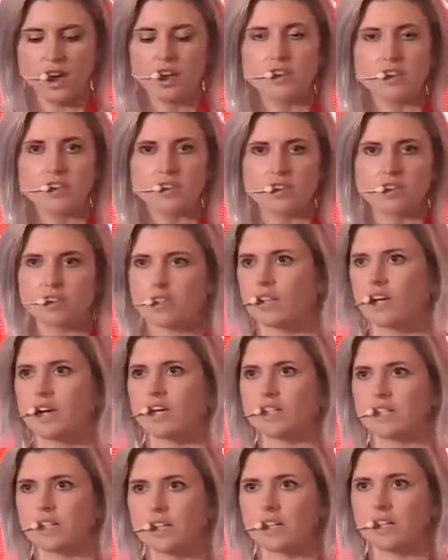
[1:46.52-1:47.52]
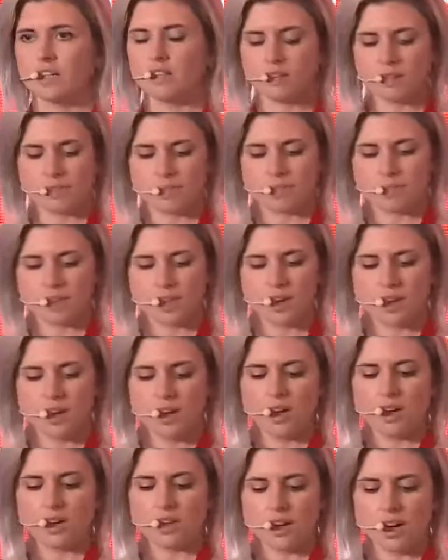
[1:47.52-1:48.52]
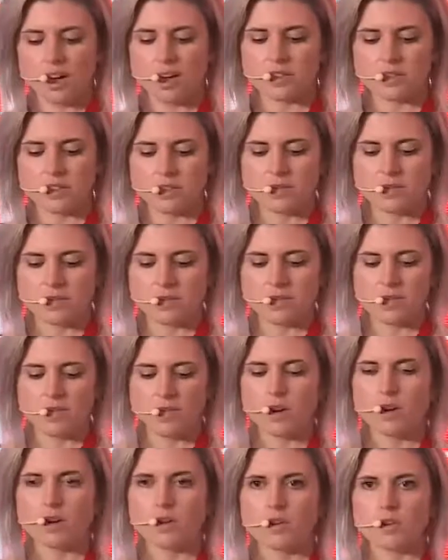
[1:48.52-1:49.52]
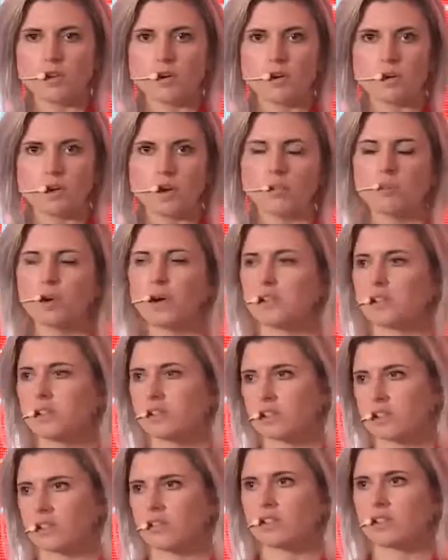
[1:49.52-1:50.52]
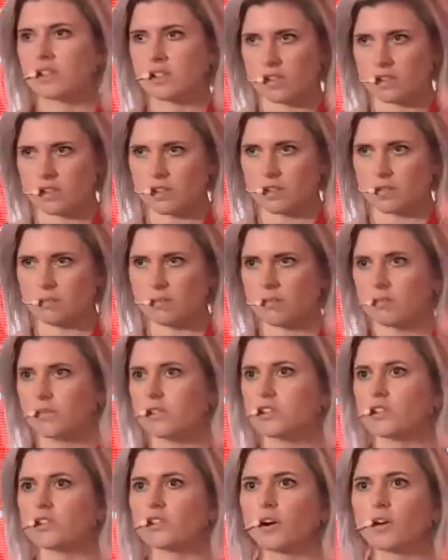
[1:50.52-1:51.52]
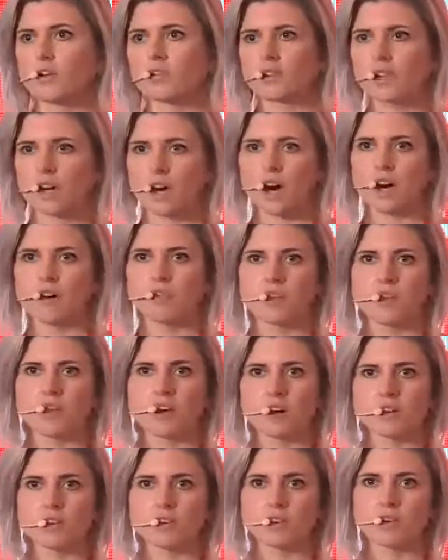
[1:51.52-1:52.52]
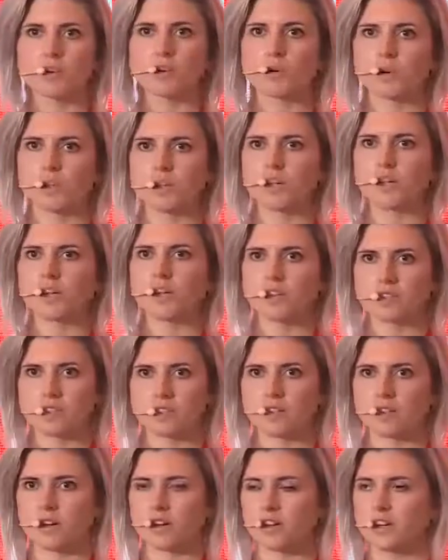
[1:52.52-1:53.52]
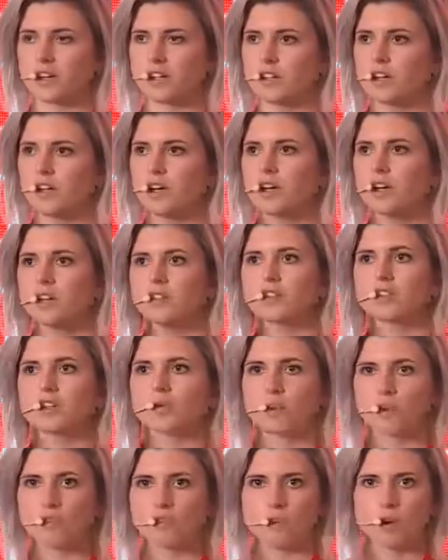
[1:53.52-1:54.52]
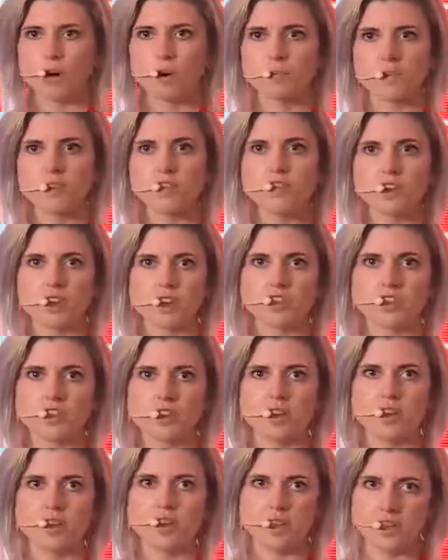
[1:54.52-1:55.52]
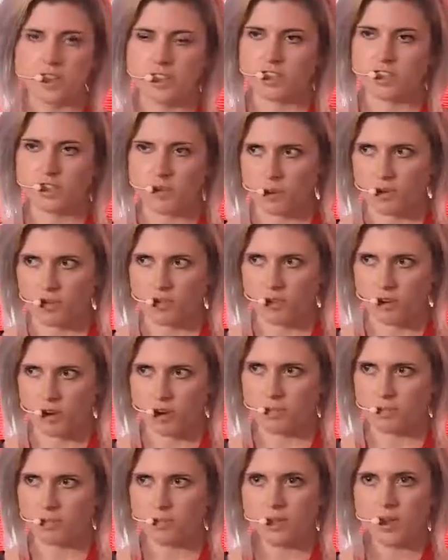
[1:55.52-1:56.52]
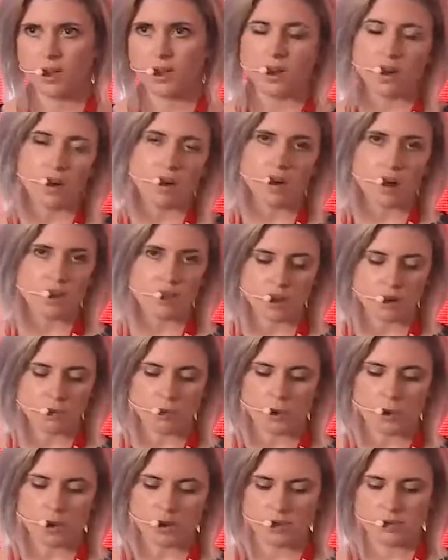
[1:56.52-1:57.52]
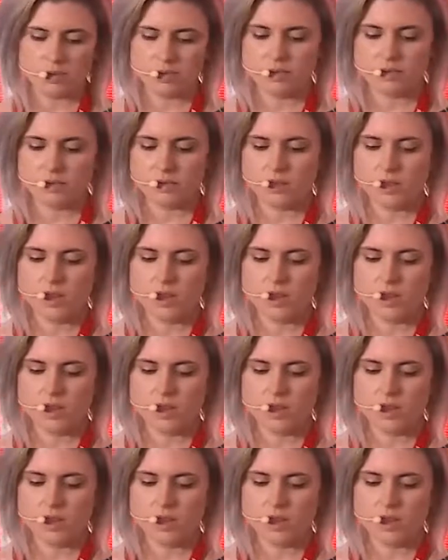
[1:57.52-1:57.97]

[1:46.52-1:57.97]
This is the idea that components of a system should only have enough authority necessary to perform the function that they need to perform, and nothing more.